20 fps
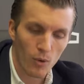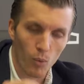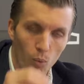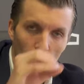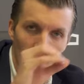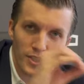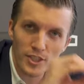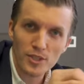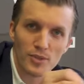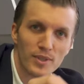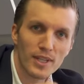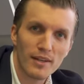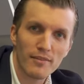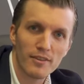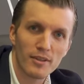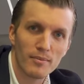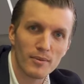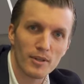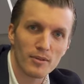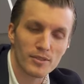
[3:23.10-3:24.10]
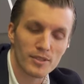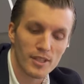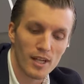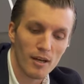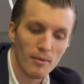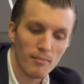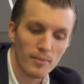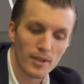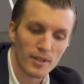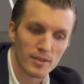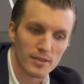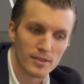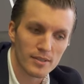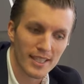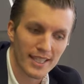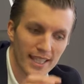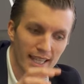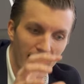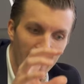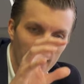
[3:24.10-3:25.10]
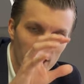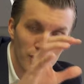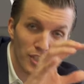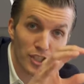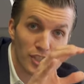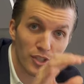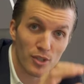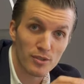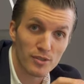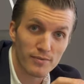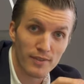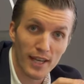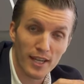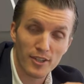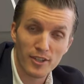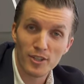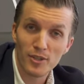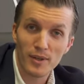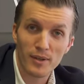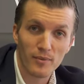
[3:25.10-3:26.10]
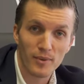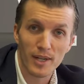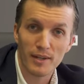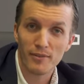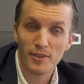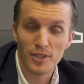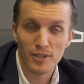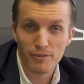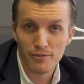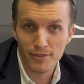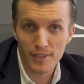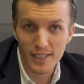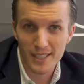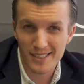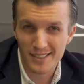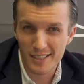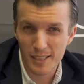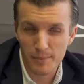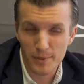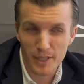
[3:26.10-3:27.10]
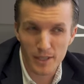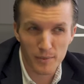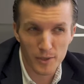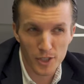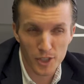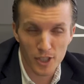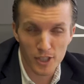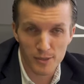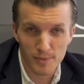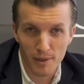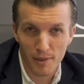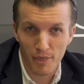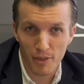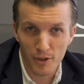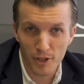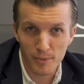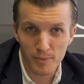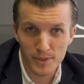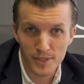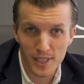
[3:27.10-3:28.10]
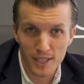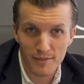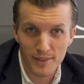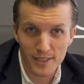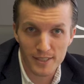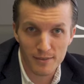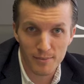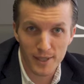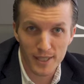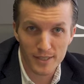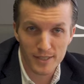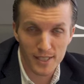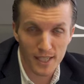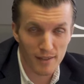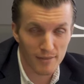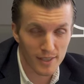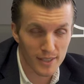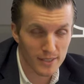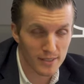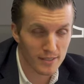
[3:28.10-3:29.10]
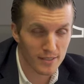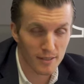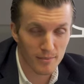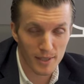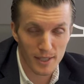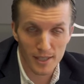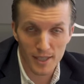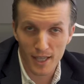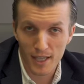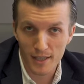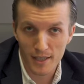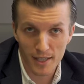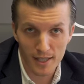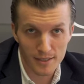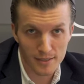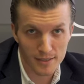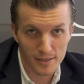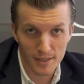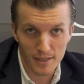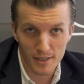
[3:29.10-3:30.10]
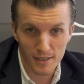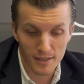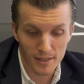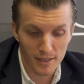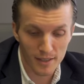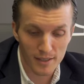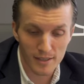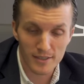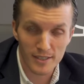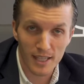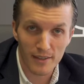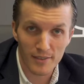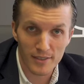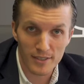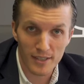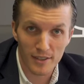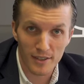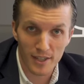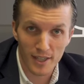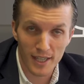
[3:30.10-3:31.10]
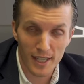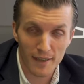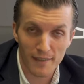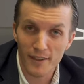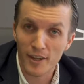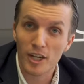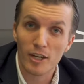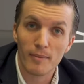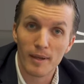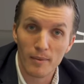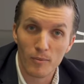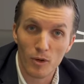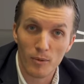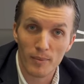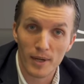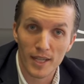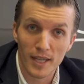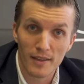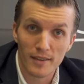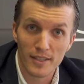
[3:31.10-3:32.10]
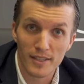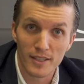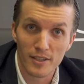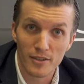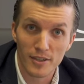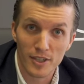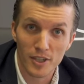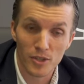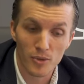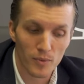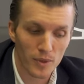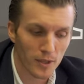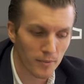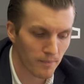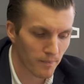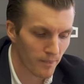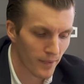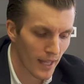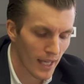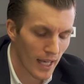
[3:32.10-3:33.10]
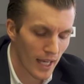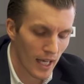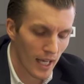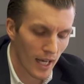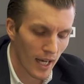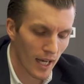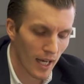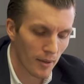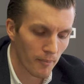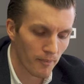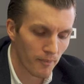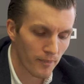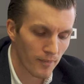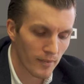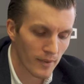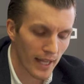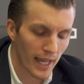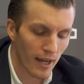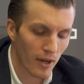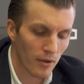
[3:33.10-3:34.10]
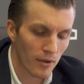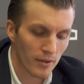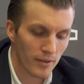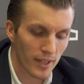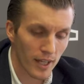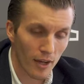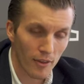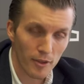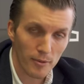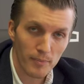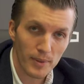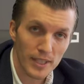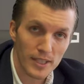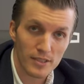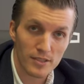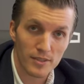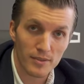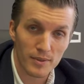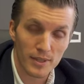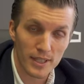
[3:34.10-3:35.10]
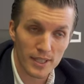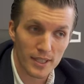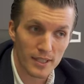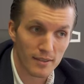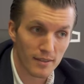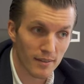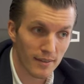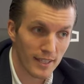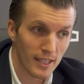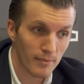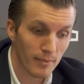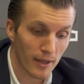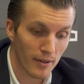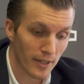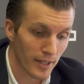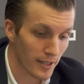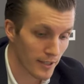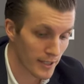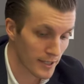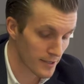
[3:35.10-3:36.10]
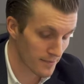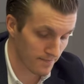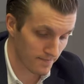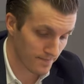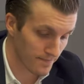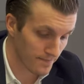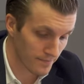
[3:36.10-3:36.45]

Once you give them those numbers, like it actually shows value and whatever your fee is, typically we charge about 30% of estimated savings. It's gonna be a lot less than, than the savings that they're gonna get. They're gonna make more money on the deal than you will. Um, now, the other piece you really need to think about here is